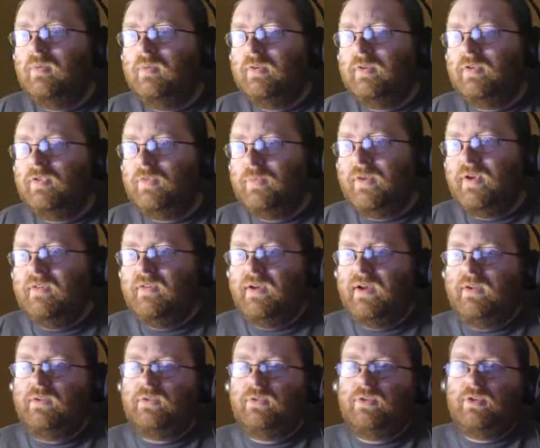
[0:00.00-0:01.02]
We're going to spin
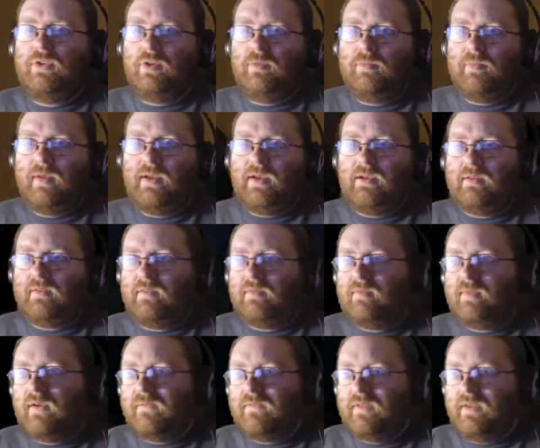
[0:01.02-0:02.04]
around. We're going to come back
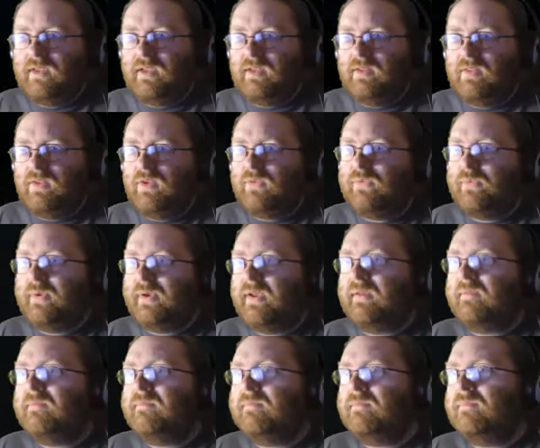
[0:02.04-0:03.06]
down here the other way.